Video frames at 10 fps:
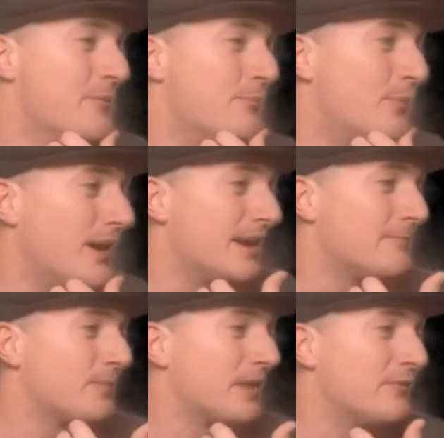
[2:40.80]

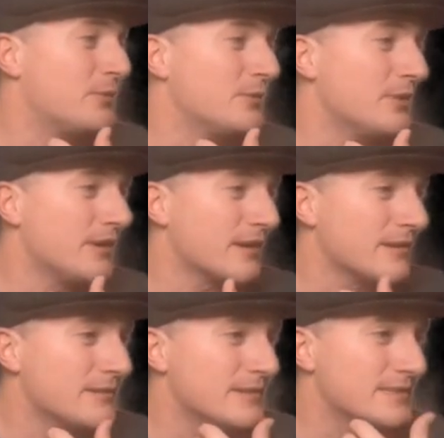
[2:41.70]
but if you
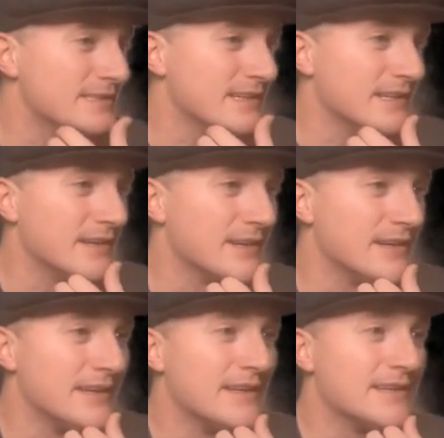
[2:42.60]
look, let's see
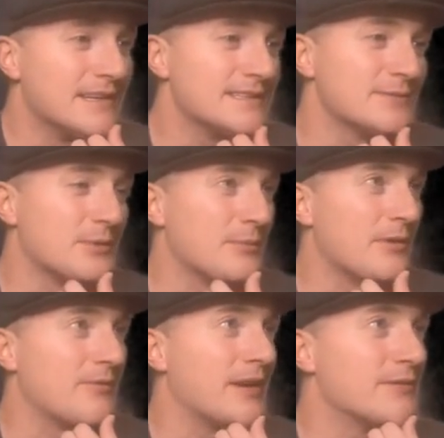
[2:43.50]
here, this is one of
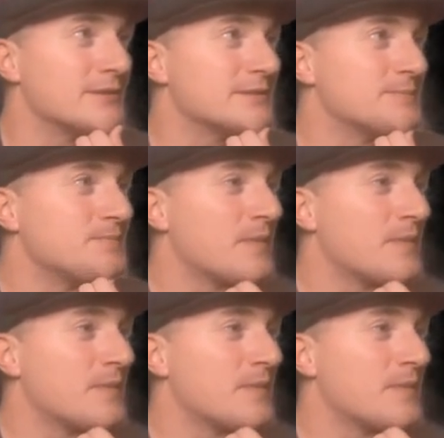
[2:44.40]
my favorites.